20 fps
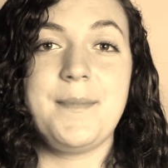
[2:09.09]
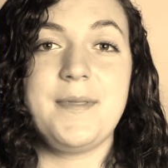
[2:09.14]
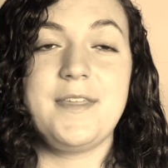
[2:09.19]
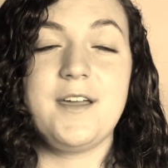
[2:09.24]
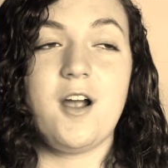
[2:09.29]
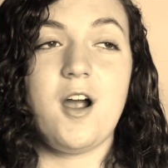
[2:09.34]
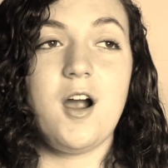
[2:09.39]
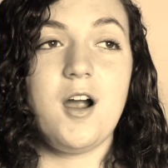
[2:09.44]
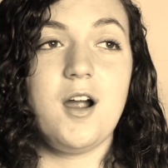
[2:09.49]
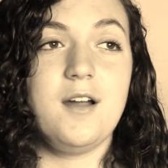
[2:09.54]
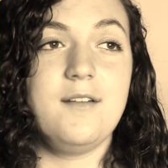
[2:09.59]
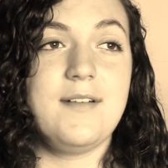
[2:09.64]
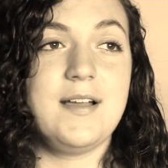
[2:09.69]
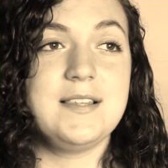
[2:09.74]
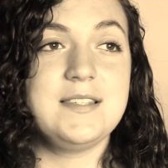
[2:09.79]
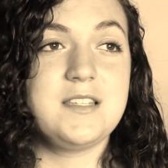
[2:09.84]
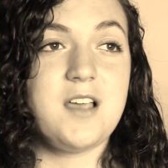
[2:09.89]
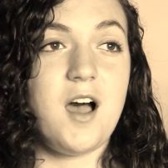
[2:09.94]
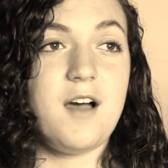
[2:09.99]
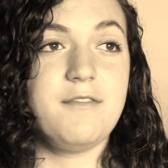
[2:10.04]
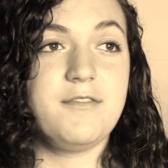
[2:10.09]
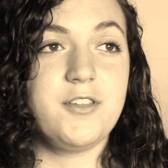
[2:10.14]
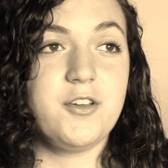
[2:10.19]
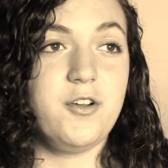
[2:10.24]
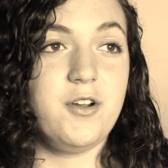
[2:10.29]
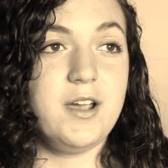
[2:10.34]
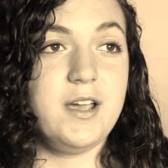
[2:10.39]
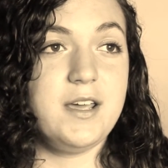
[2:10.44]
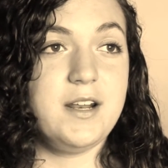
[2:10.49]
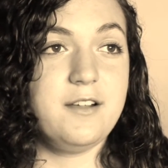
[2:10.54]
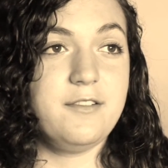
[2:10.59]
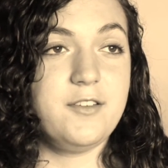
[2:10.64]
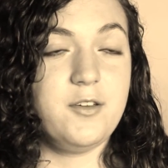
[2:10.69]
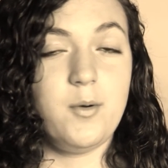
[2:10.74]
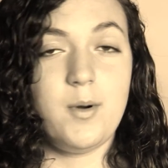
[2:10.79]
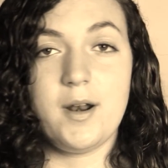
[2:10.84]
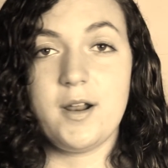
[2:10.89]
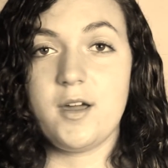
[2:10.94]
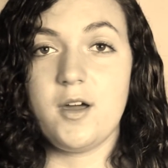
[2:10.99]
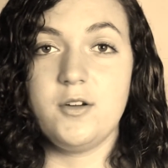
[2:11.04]
There are events off the grid if
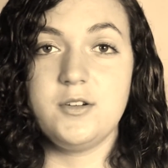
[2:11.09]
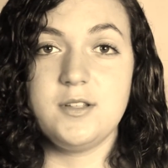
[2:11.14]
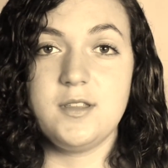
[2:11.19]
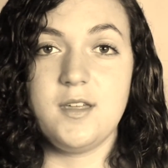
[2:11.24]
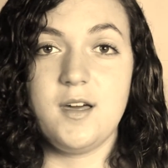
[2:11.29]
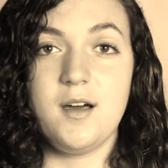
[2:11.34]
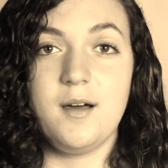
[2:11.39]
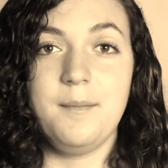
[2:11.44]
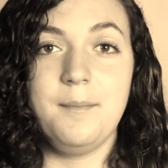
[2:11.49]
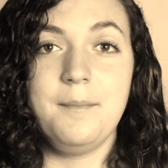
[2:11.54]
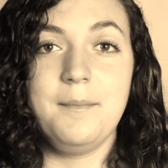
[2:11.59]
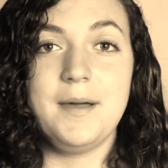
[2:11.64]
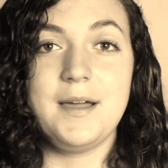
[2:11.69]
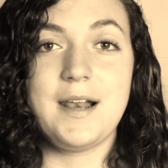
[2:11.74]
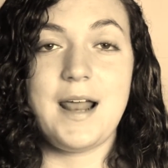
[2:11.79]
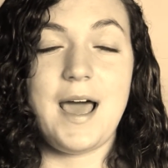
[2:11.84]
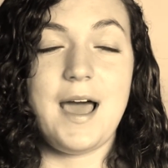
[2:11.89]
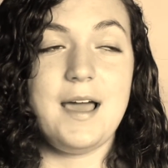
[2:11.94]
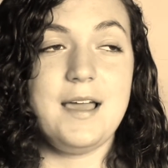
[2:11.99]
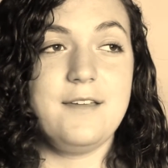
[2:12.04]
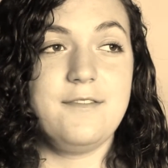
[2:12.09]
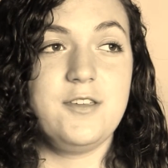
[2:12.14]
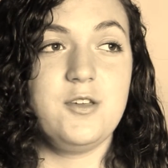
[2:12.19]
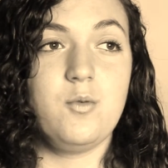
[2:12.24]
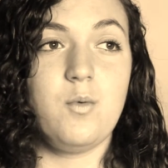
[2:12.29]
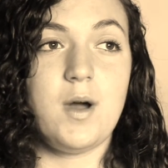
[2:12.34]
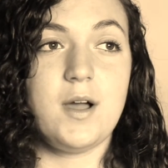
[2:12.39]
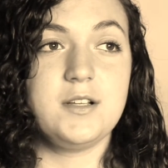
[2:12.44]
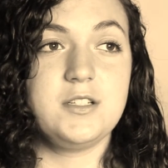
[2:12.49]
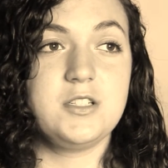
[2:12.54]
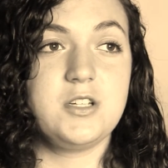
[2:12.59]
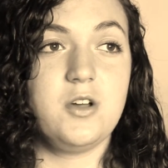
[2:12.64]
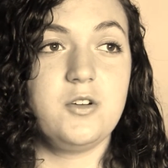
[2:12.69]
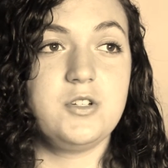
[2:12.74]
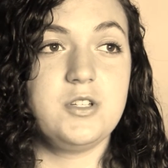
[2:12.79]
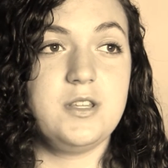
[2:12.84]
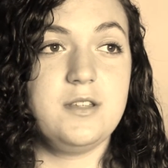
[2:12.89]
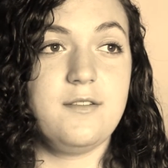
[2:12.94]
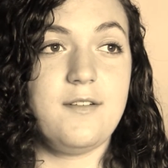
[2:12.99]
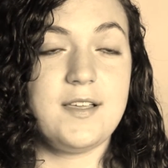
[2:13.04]
you want to go to them, but if you want to go
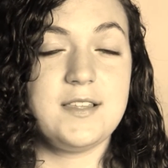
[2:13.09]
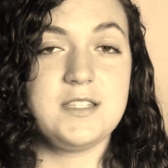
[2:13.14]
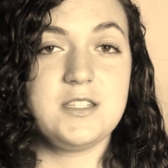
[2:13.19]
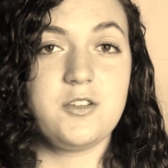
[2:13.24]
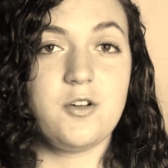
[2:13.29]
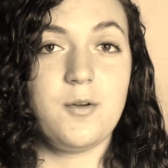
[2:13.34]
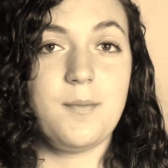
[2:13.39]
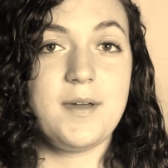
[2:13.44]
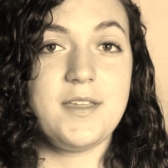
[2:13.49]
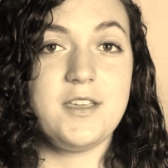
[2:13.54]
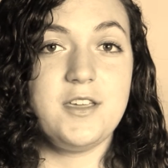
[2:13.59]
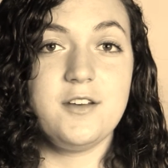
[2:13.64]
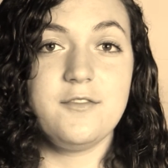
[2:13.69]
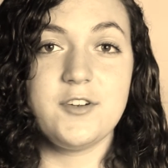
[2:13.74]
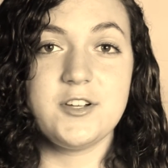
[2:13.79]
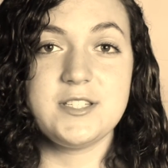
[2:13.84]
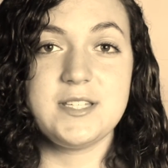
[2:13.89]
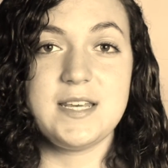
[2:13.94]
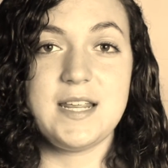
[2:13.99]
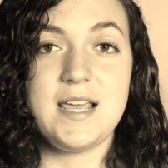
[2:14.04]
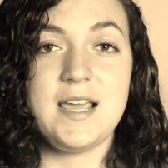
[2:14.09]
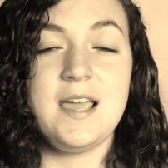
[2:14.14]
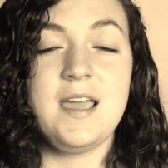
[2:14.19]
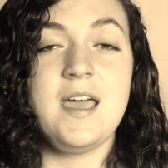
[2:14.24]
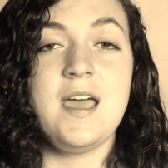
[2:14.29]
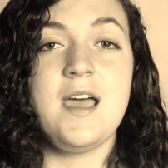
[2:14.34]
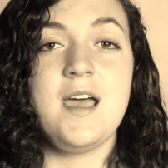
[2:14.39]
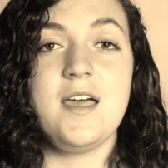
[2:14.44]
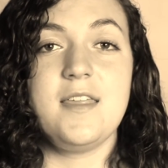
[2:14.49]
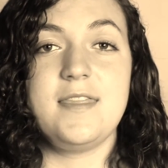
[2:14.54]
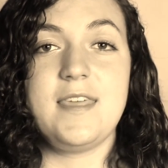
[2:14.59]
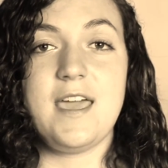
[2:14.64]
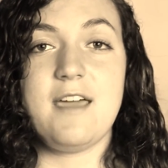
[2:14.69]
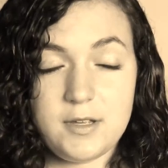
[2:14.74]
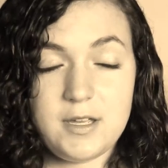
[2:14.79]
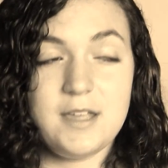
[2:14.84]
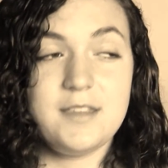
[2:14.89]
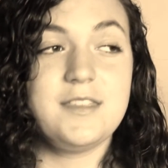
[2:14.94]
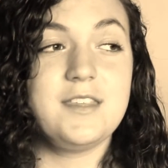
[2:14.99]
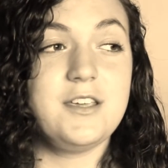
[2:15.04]
to the events thrown by the university,
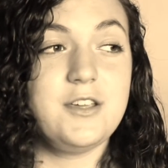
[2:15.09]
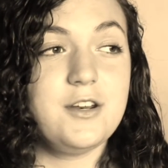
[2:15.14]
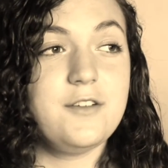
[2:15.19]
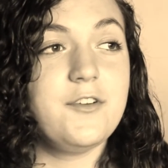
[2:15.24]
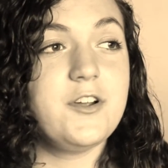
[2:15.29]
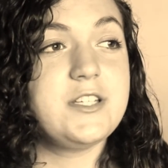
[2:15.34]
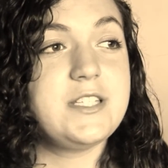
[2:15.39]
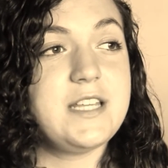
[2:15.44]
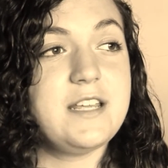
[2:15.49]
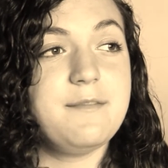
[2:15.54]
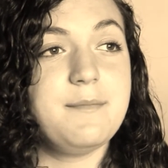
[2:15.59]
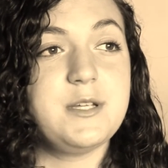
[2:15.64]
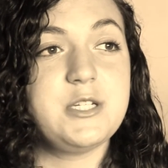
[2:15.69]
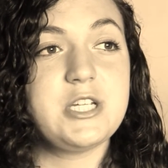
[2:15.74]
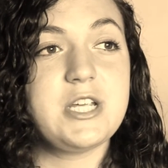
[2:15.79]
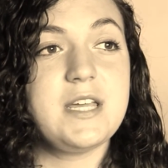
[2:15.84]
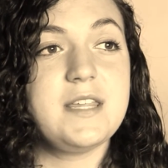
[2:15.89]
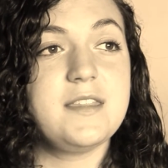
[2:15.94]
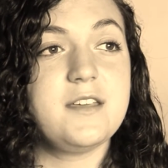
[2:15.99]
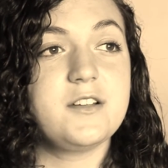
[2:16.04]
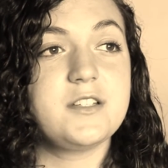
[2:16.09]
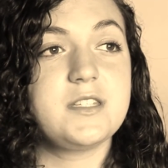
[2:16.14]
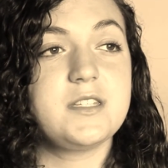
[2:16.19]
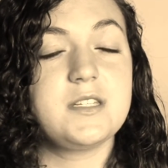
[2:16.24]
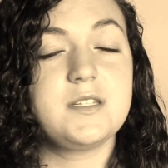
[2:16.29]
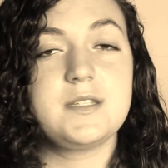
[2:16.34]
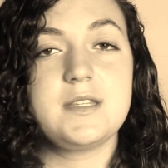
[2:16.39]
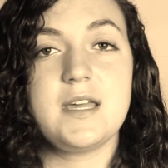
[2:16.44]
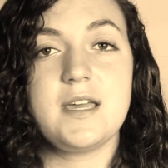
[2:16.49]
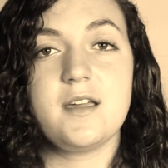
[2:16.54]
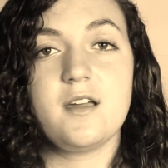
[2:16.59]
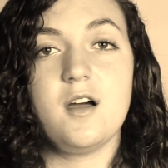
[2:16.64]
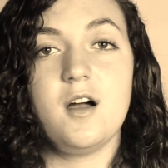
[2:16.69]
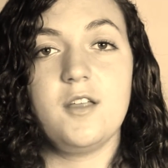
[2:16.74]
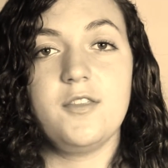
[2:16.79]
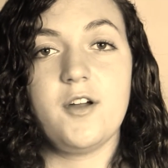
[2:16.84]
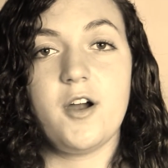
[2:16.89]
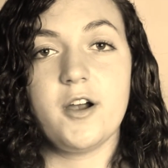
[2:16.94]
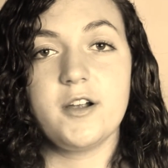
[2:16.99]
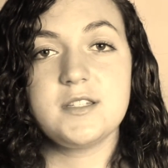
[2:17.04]
at the University of Michigan there's this thing
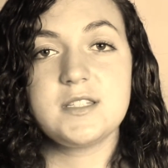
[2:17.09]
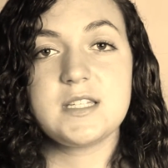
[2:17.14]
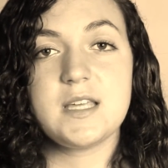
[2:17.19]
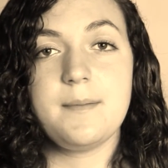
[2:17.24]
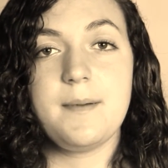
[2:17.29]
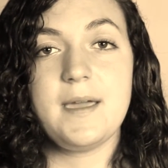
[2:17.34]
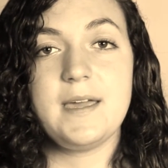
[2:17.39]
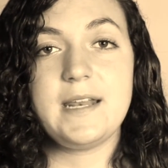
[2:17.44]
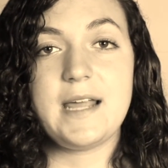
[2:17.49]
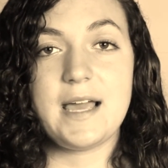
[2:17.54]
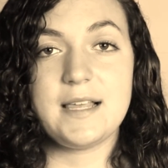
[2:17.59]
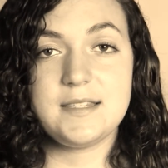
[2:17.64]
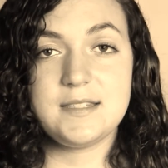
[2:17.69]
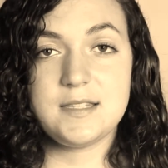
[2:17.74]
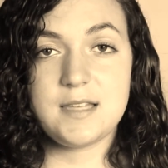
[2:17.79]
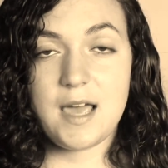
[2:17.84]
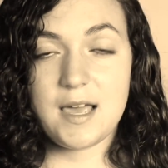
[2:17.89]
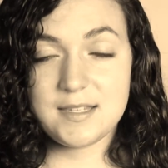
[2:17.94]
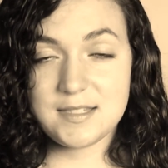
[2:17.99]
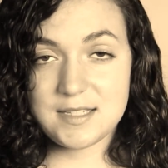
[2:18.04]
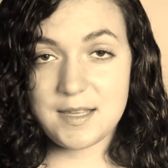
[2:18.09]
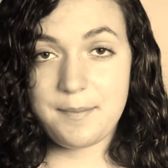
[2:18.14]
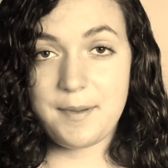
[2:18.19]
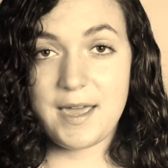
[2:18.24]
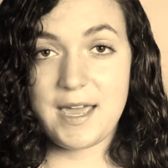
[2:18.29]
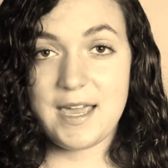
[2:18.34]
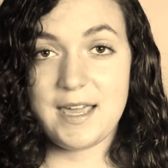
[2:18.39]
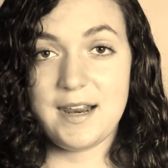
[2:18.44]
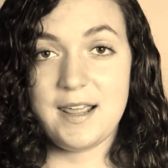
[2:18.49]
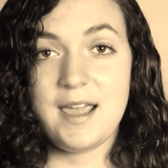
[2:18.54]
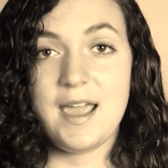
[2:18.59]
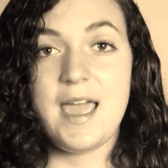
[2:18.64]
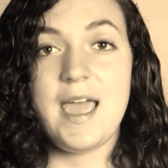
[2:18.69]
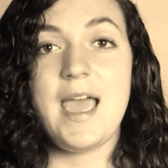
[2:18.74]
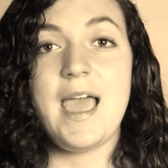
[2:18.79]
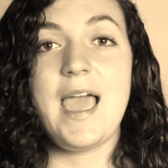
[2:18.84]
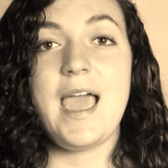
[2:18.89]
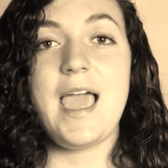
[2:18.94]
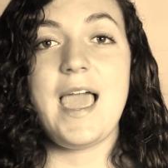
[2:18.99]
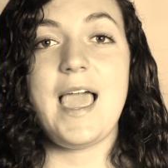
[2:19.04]
called the Escapade
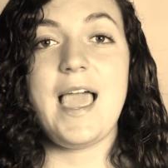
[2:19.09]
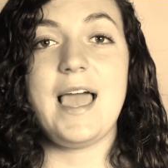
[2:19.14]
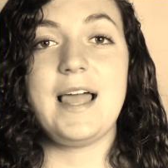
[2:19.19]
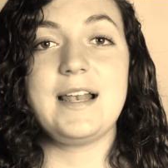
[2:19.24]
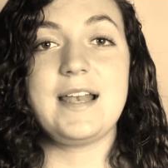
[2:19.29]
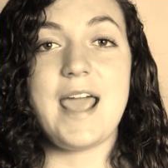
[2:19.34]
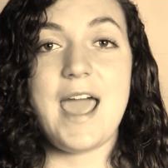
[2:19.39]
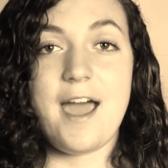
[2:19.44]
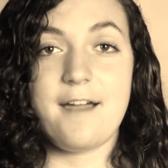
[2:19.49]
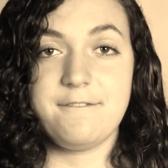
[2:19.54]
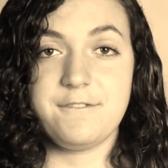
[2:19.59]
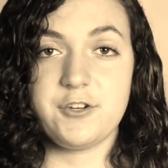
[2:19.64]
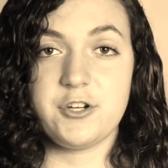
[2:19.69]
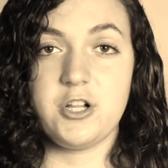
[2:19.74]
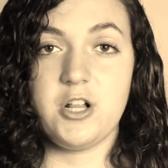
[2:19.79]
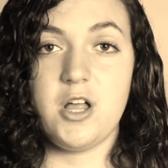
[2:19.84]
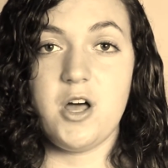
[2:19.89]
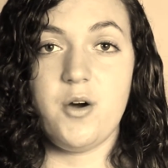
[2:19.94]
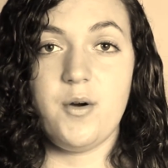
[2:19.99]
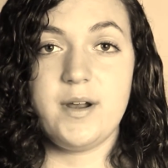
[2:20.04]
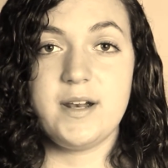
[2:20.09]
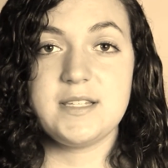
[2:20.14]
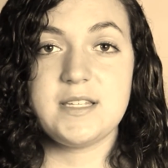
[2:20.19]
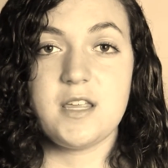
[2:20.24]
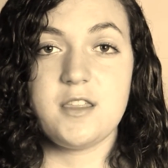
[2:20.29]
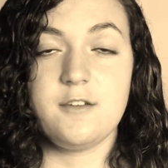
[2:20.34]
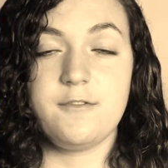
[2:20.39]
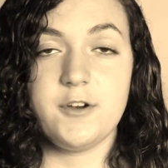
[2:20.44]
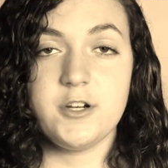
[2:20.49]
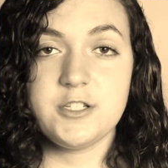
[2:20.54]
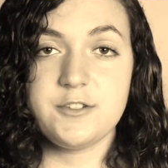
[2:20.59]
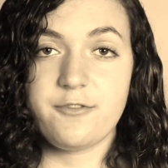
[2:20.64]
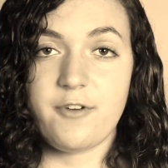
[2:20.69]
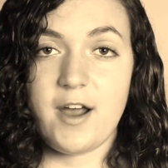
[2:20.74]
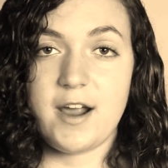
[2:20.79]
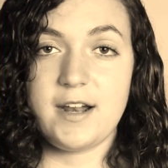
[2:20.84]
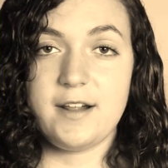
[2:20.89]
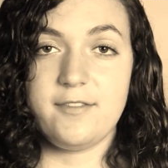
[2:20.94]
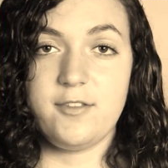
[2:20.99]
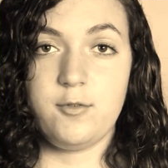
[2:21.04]
and Afterglow, and it's on the first
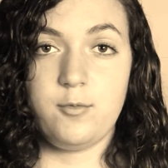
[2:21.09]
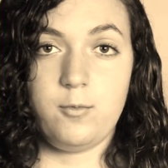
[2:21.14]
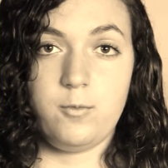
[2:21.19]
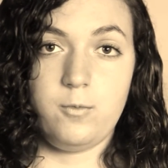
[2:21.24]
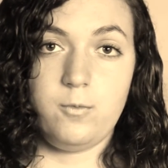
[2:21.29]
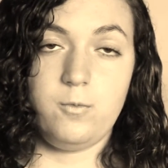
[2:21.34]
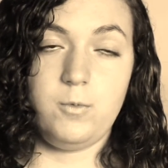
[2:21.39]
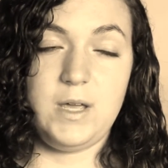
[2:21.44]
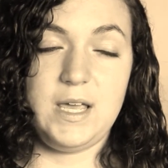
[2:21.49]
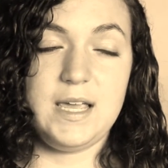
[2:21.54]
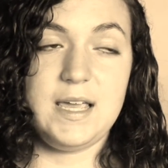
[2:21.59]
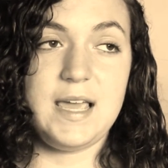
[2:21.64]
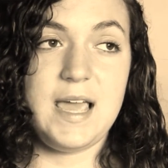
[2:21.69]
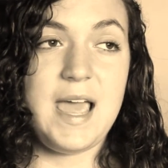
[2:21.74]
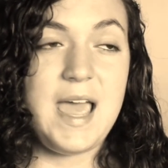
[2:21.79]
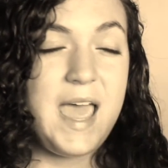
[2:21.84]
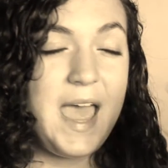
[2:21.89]
Friday of the week,